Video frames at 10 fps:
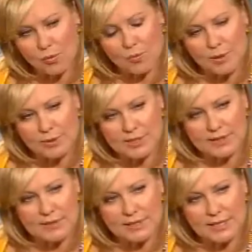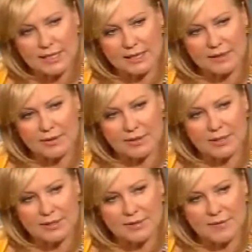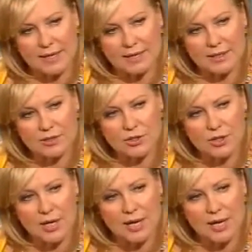almost 17 years of age,